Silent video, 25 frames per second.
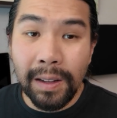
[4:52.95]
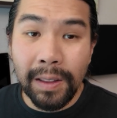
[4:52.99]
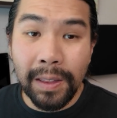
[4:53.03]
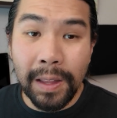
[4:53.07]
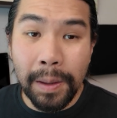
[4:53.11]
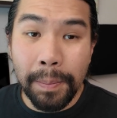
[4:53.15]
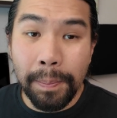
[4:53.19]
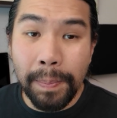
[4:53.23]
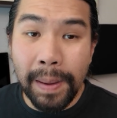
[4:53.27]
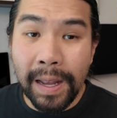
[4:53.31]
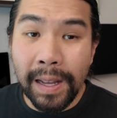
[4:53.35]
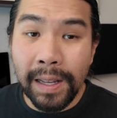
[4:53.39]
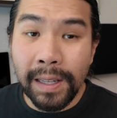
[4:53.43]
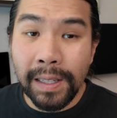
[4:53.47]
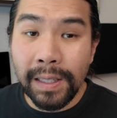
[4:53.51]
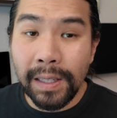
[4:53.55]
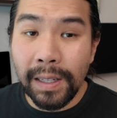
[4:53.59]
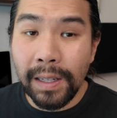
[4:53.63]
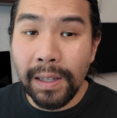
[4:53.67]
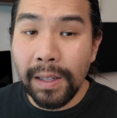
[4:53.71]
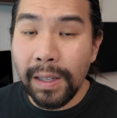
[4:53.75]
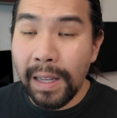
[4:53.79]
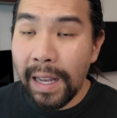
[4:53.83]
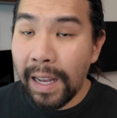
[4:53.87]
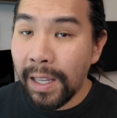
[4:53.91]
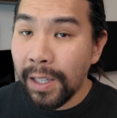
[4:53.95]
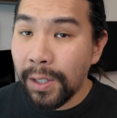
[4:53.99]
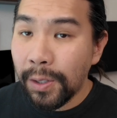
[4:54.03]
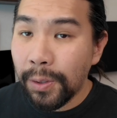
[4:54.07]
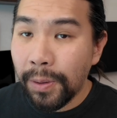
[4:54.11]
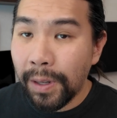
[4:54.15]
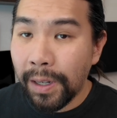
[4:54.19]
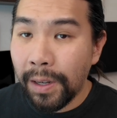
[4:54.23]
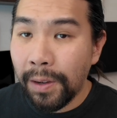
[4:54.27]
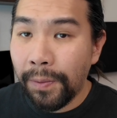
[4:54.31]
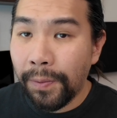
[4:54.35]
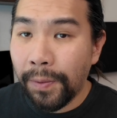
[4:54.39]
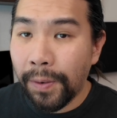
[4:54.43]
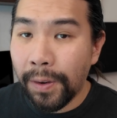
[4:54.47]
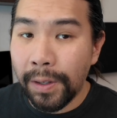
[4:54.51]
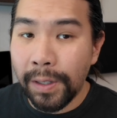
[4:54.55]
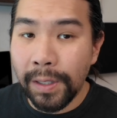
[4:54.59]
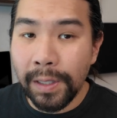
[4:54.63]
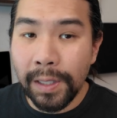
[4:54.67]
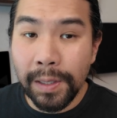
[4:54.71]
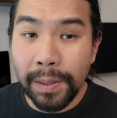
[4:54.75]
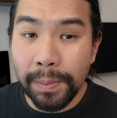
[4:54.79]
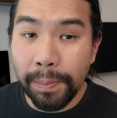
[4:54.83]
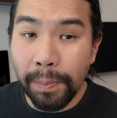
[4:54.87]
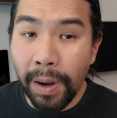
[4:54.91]
the base
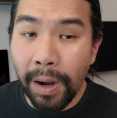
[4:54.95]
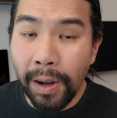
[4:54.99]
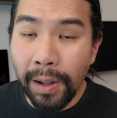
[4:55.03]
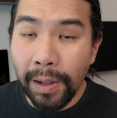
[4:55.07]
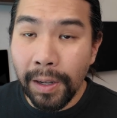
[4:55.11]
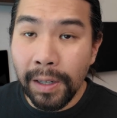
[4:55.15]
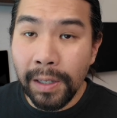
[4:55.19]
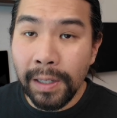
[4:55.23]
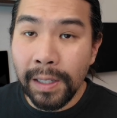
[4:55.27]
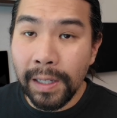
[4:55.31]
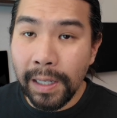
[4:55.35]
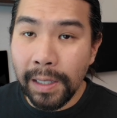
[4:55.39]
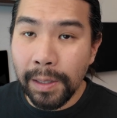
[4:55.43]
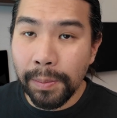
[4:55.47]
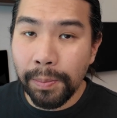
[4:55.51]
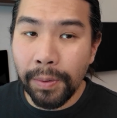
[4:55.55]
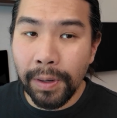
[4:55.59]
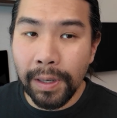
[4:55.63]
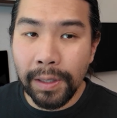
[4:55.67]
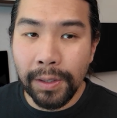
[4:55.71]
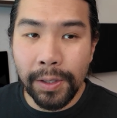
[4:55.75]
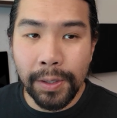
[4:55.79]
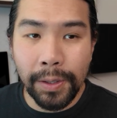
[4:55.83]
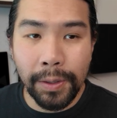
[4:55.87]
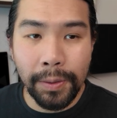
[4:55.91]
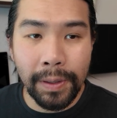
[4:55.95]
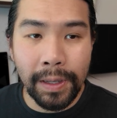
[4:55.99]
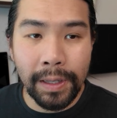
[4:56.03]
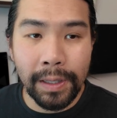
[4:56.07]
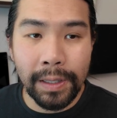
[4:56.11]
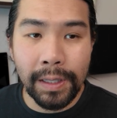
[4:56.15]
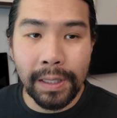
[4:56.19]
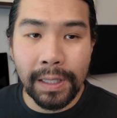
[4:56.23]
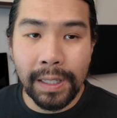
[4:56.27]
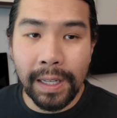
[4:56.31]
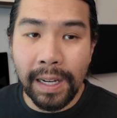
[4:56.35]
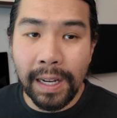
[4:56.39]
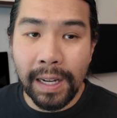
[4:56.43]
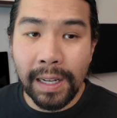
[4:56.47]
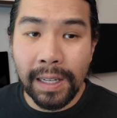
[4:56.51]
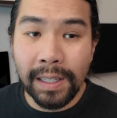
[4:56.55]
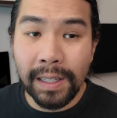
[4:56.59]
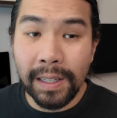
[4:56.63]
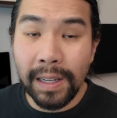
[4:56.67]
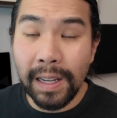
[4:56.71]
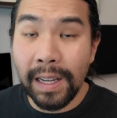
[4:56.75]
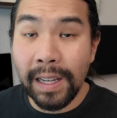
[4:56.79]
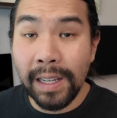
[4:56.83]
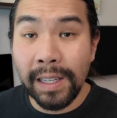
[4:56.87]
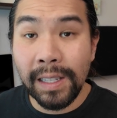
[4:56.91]
S24's smaller 6.2-inch size
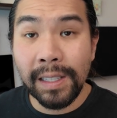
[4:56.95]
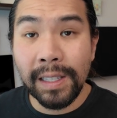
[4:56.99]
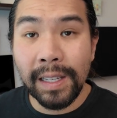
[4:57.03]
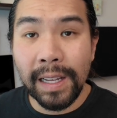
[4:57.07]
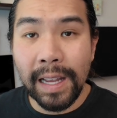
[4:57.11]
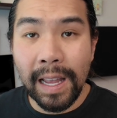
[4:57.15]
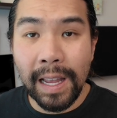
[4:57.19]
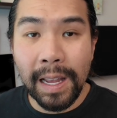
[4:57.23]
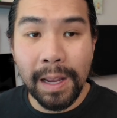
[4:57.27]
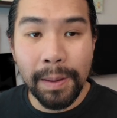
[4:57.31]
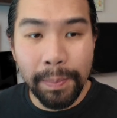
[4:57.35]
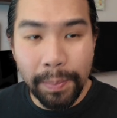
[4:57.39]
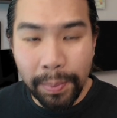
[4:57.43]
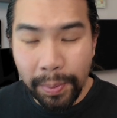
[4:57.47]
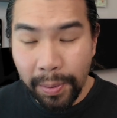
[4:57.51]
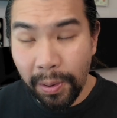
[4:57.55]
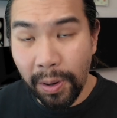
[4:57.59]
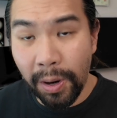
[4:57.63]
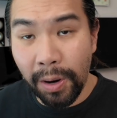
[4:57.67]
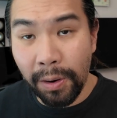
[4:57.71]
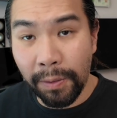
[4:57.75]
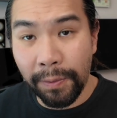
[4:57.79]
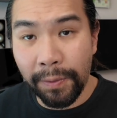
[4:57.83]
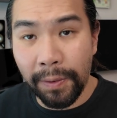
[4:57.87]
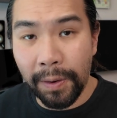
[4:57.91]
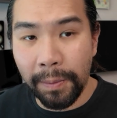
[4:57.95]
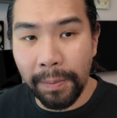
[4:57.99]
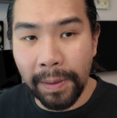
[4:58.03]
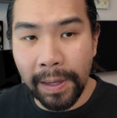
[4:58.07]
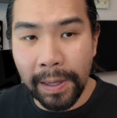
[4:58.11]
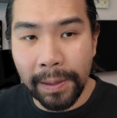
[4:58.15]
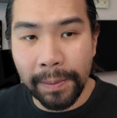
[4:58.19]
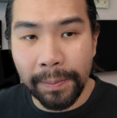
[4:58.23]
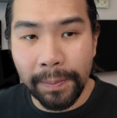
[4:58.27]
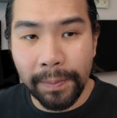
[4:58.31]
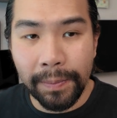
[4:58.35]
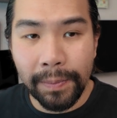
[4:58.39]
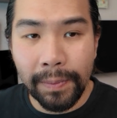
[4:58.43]
is a pro for me.